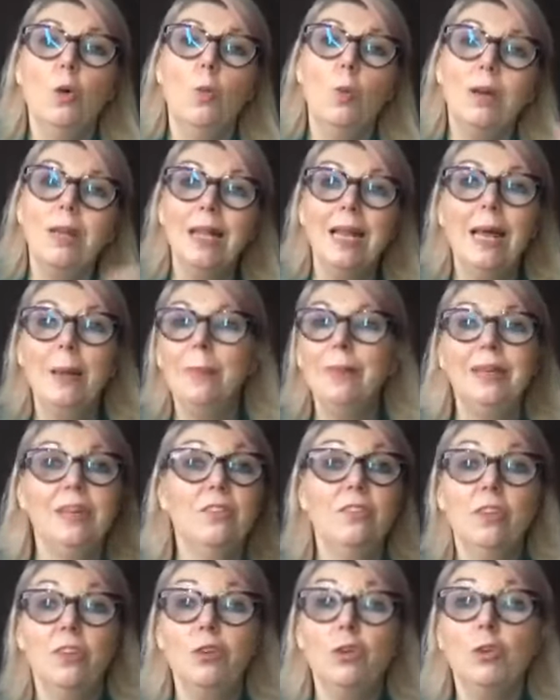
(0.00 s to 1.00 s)
What will happen
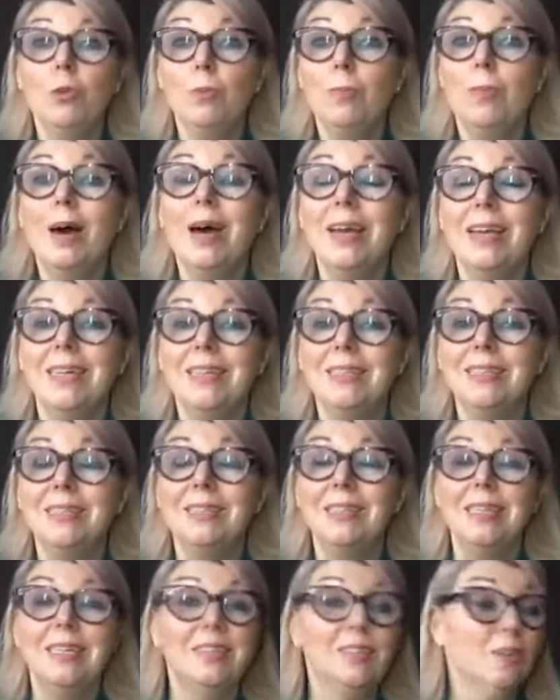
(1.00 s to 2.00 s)
is your mind
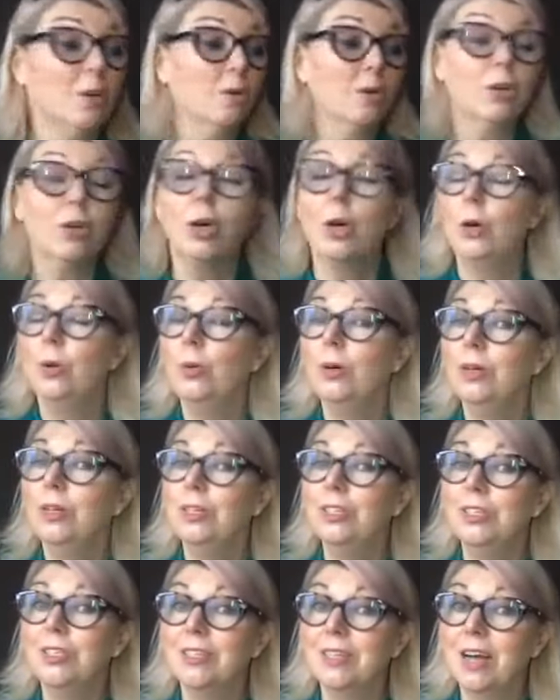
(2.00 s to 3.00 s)
is going to go
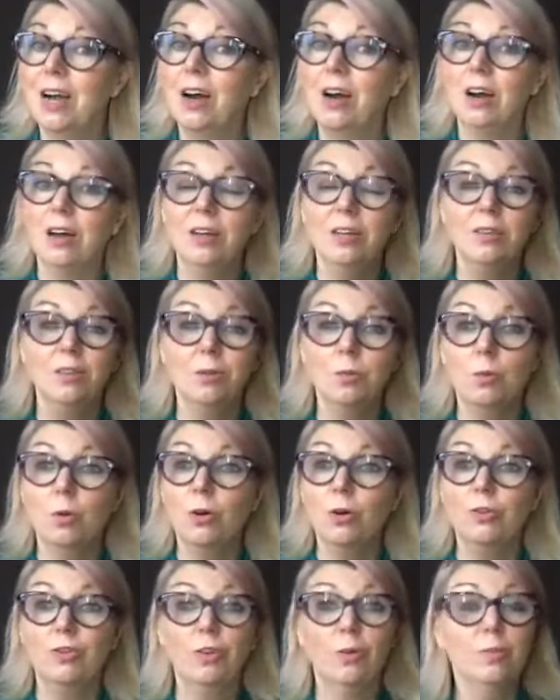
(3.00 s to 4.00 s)
to the car, the
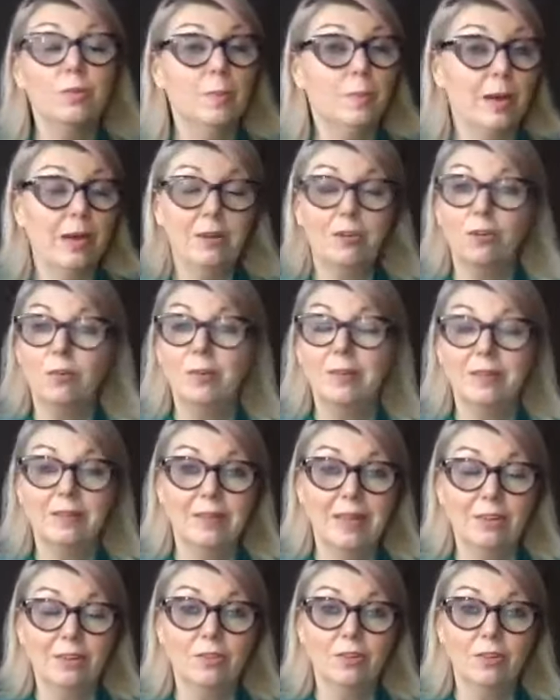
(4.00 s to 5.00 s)
wardrobe, the bedroom,
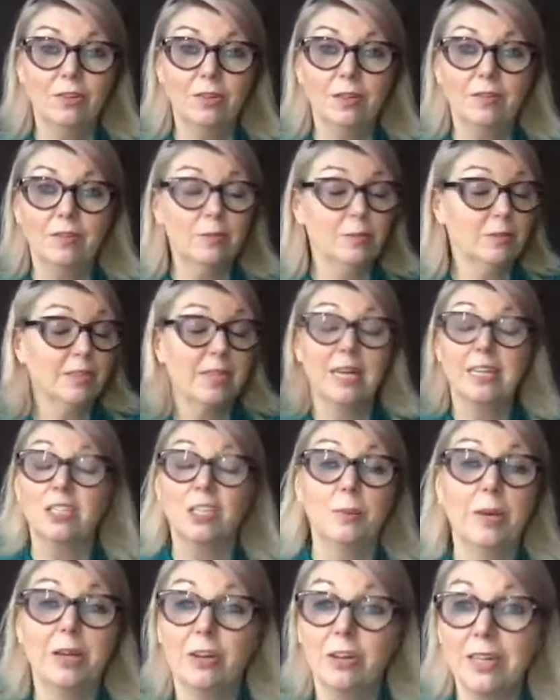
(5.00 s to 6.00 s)
etc. If I was to ask
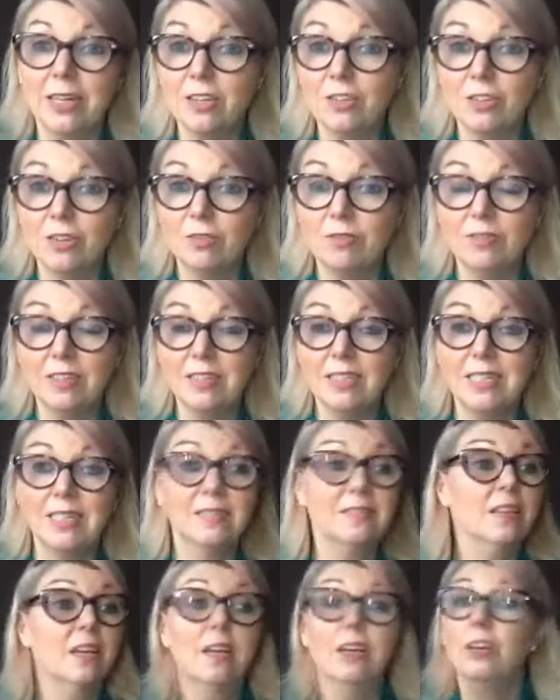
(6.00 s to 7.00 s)
you about your kitchen
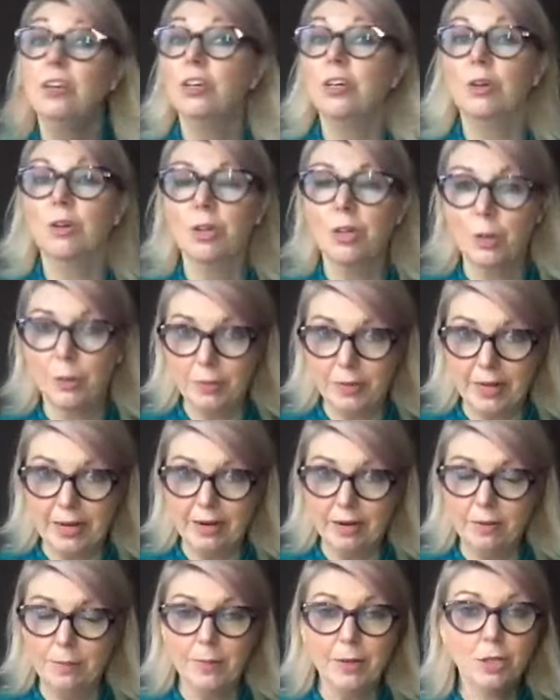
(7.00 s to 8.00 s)
fittings, you're going to go
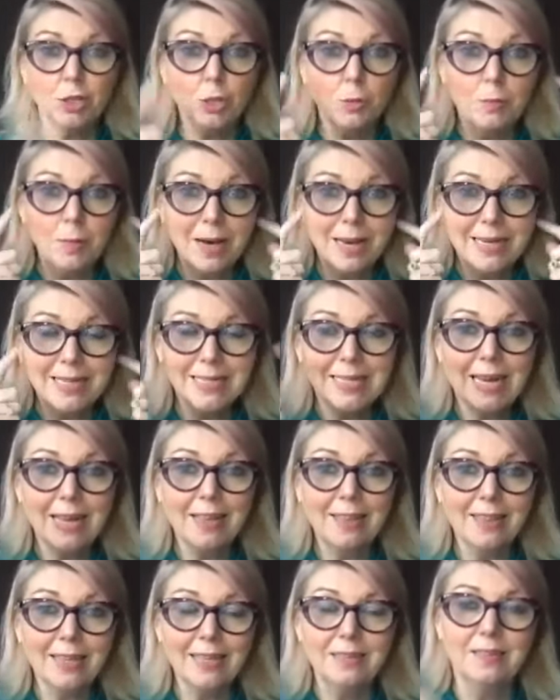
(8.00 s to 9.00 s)
there because your mind
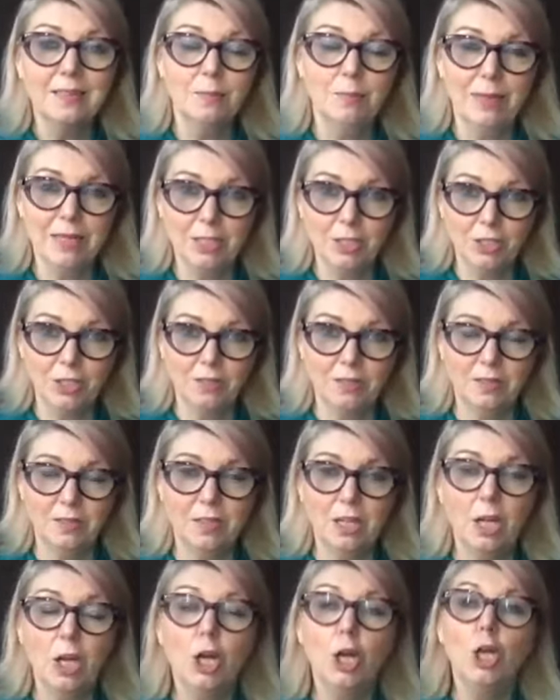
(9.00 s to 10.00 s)
thinks in pictures.
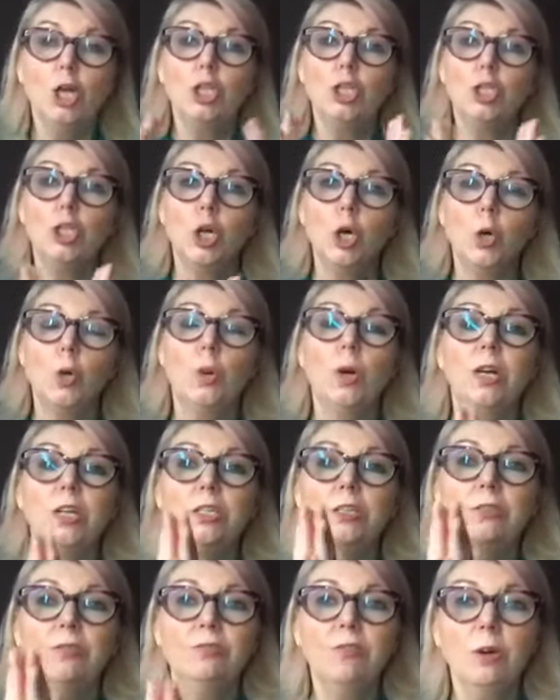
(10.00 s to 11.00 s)
So
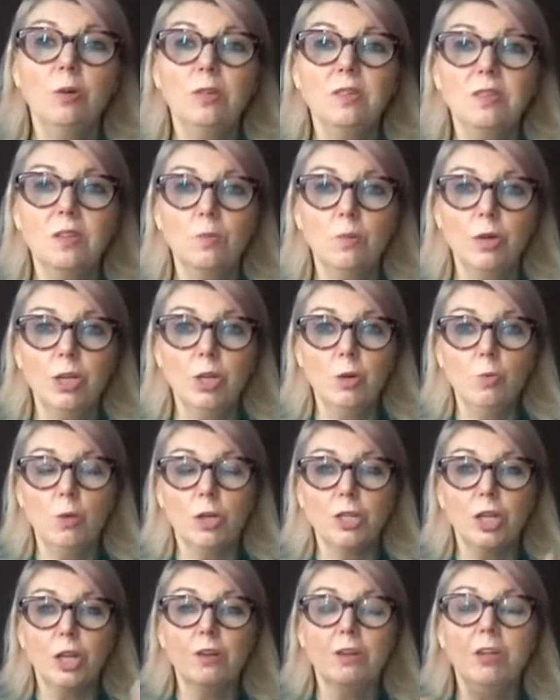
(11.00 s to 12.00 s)
to focus on what you
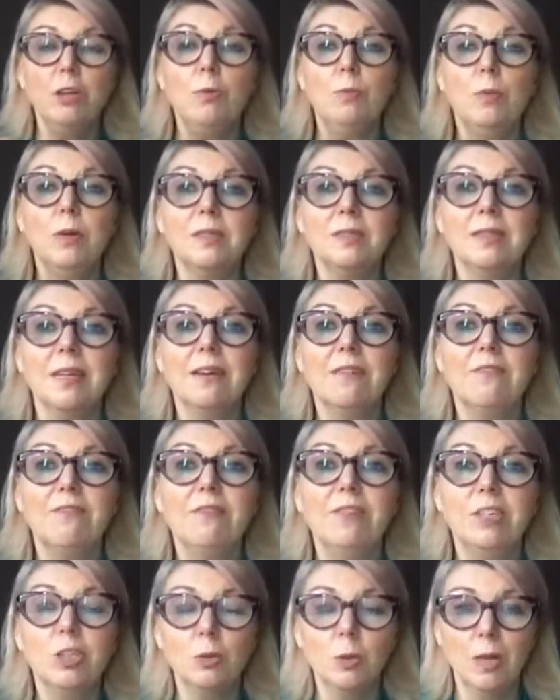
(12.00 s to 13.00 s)
want, you must
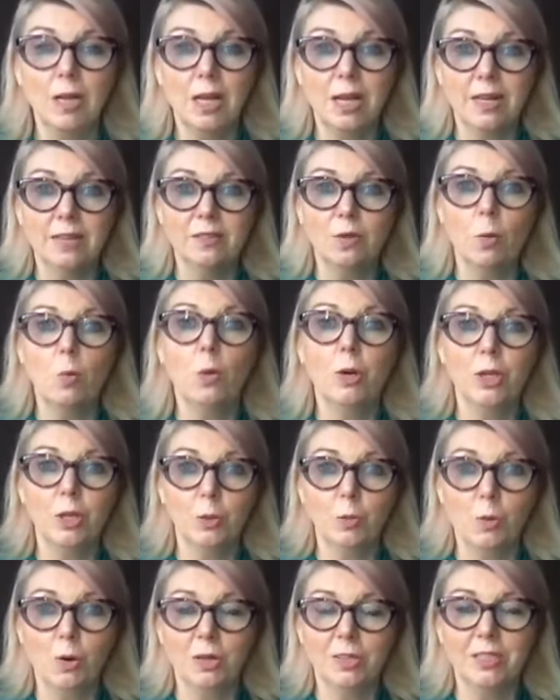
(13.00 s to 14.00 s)
visualize what
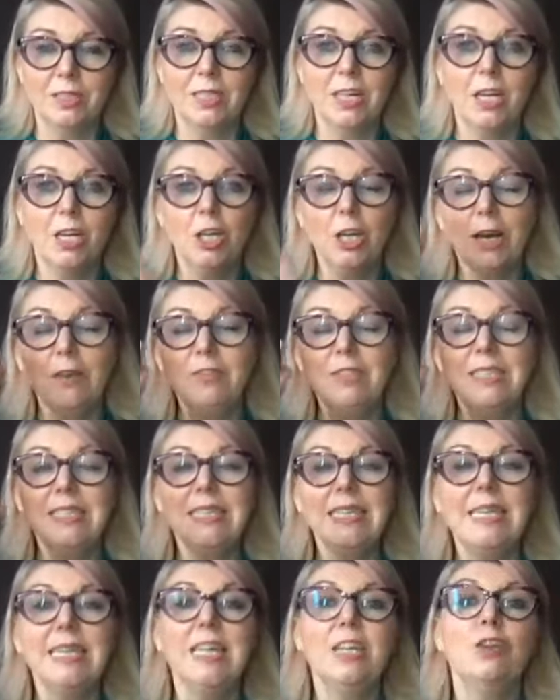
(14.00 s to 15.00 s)
you want. You have to
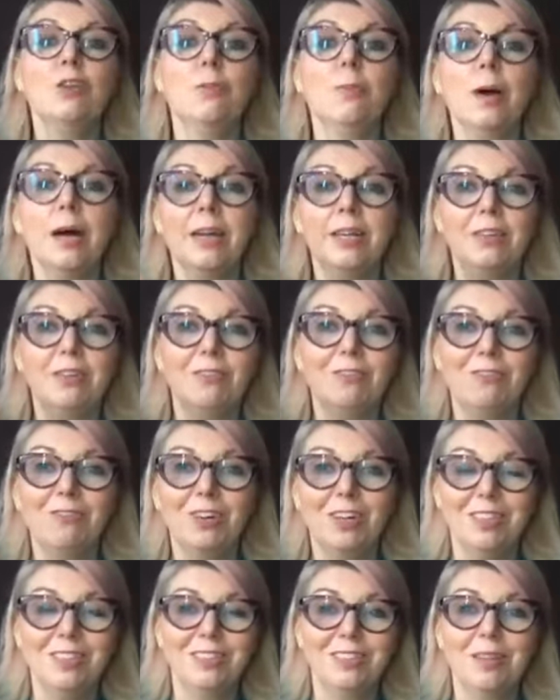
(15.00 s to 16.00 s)
see it in your mind
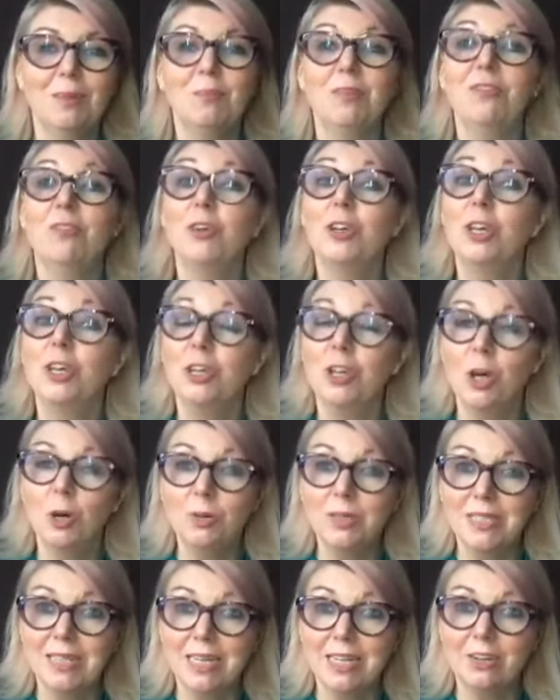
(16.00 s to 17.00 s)
first before you can
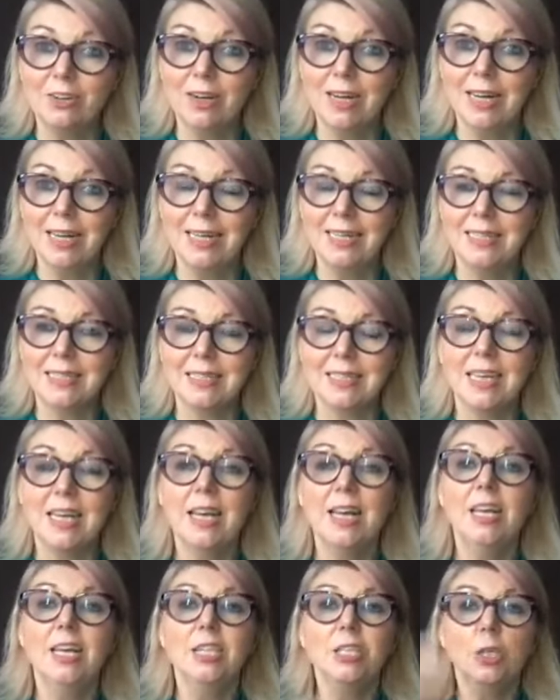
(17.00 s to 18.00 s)
hold it in your hand.
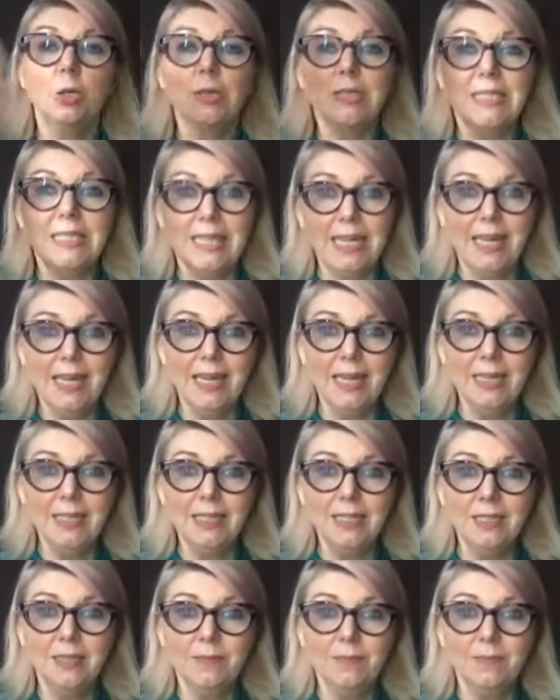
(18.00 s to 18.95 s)
So seeing it,